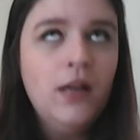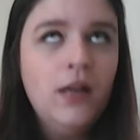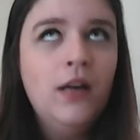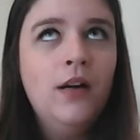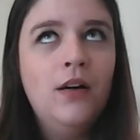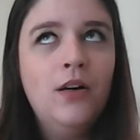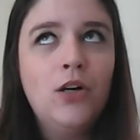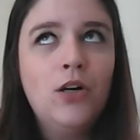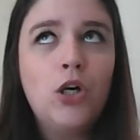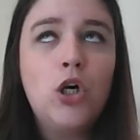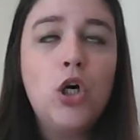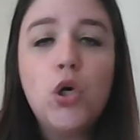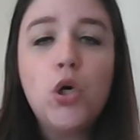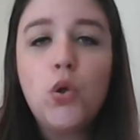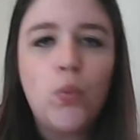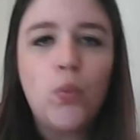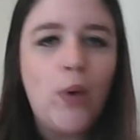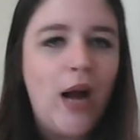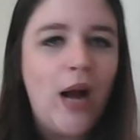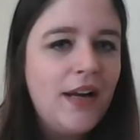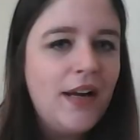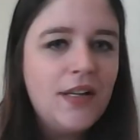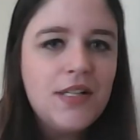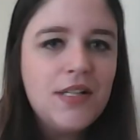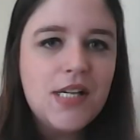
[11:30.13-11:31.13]

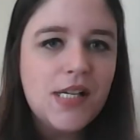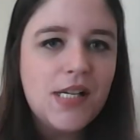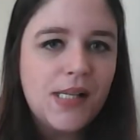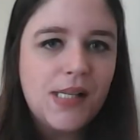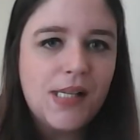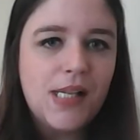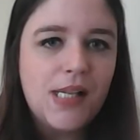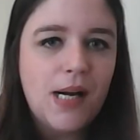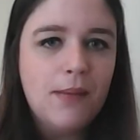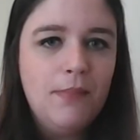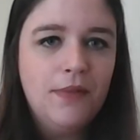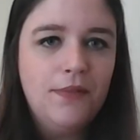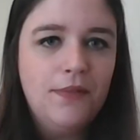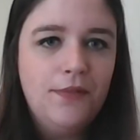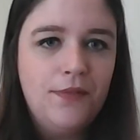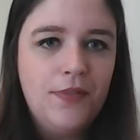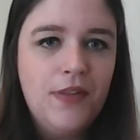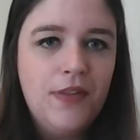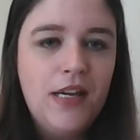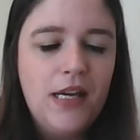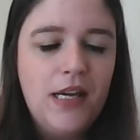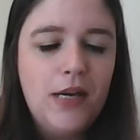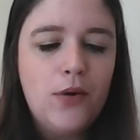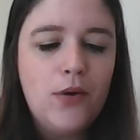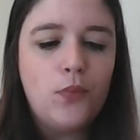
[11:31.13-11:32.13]
correct some of
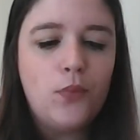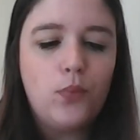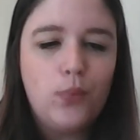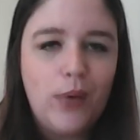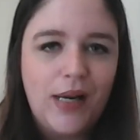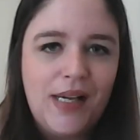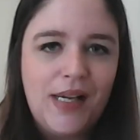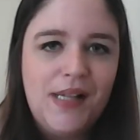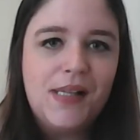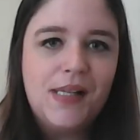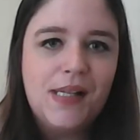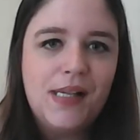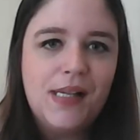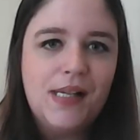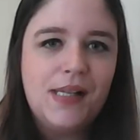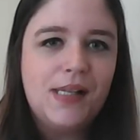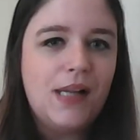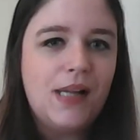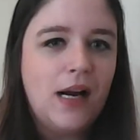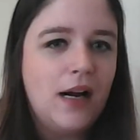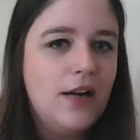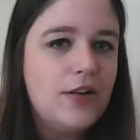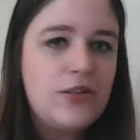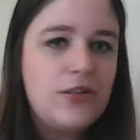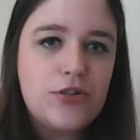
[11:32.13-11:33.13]
the racist
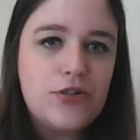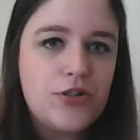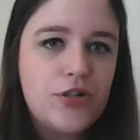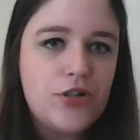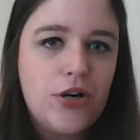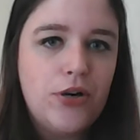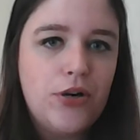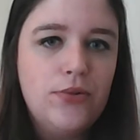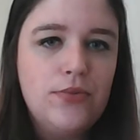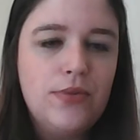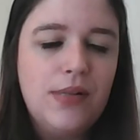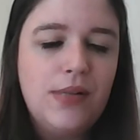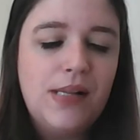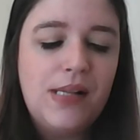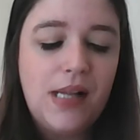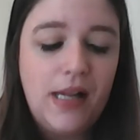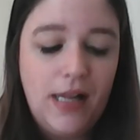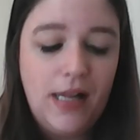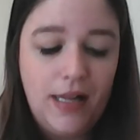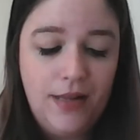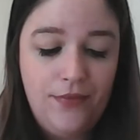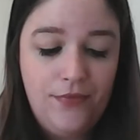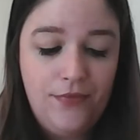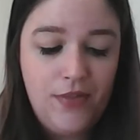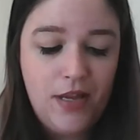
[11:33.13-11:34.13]
undertones
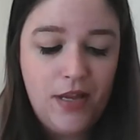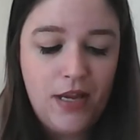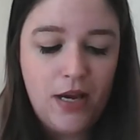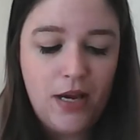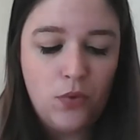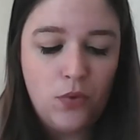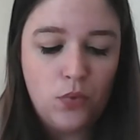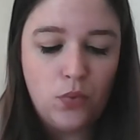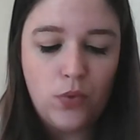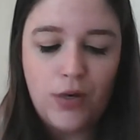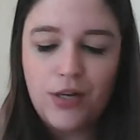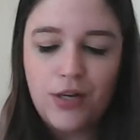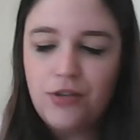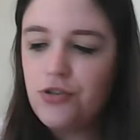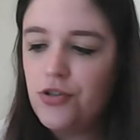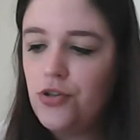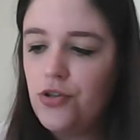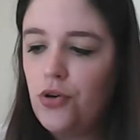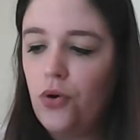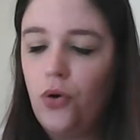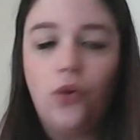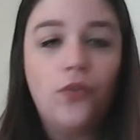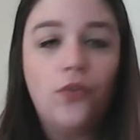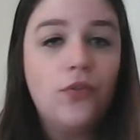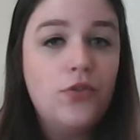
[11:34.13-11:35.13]
in the
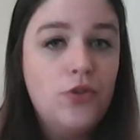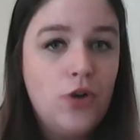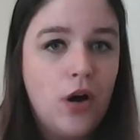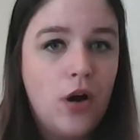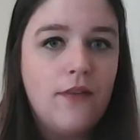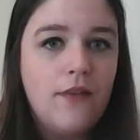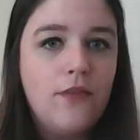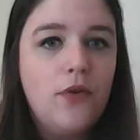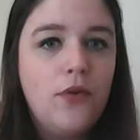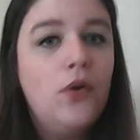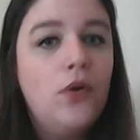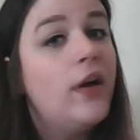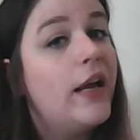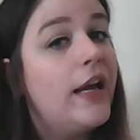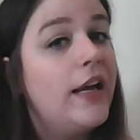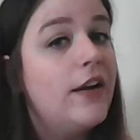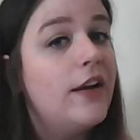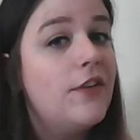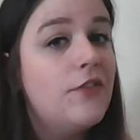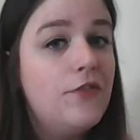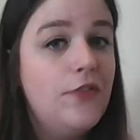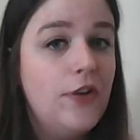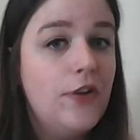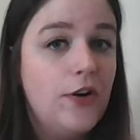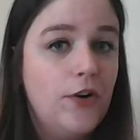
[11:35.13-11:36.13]
original novel and
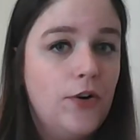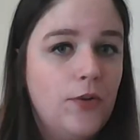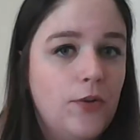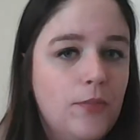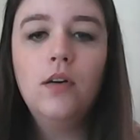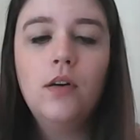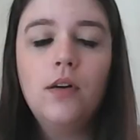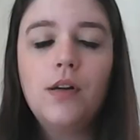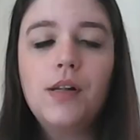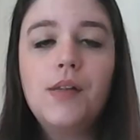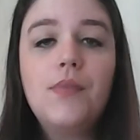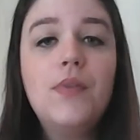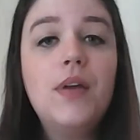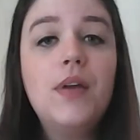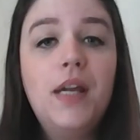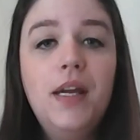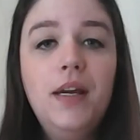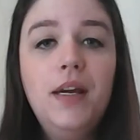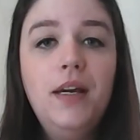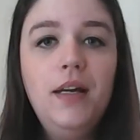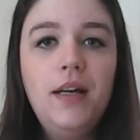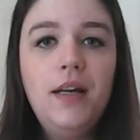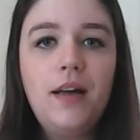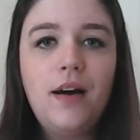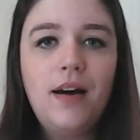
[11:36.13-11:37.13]
film. The King
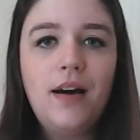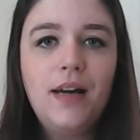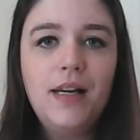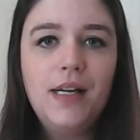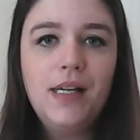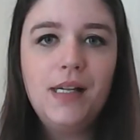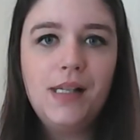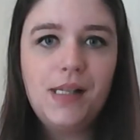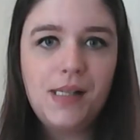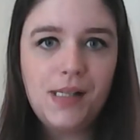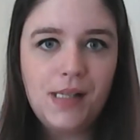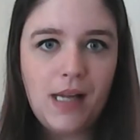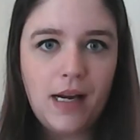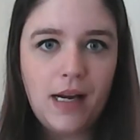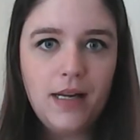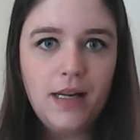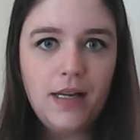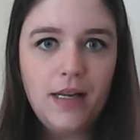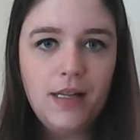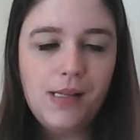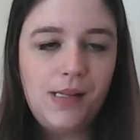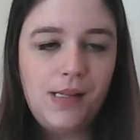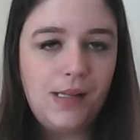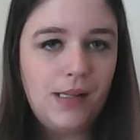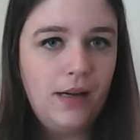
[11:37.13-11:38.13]
and I is set in
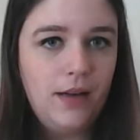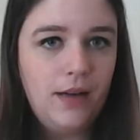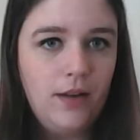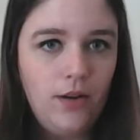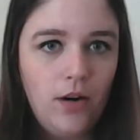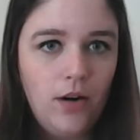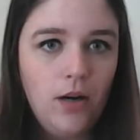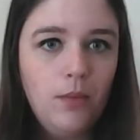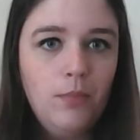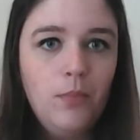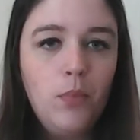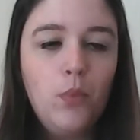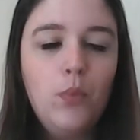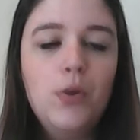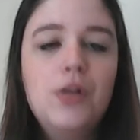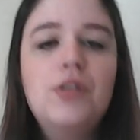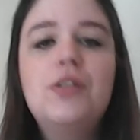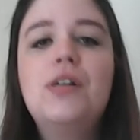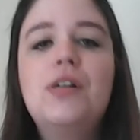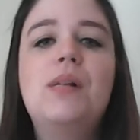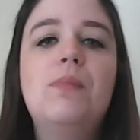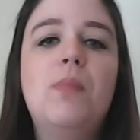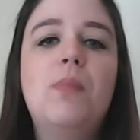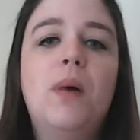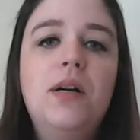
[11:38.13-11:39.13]
Siam, which
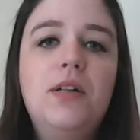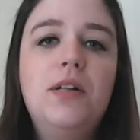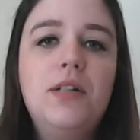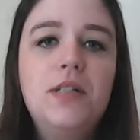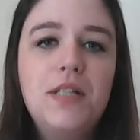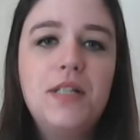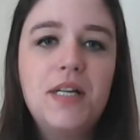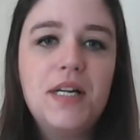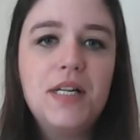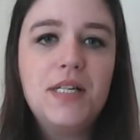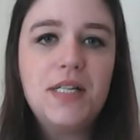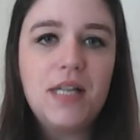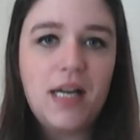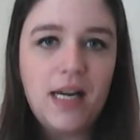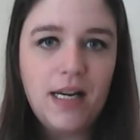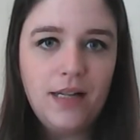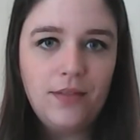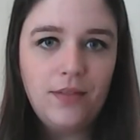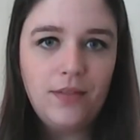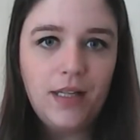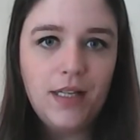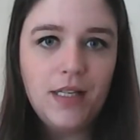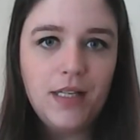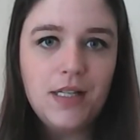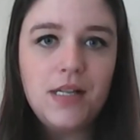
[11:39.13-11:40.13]
is modern-day
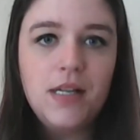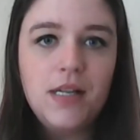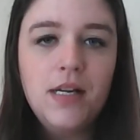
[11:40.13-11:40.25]
Thailand.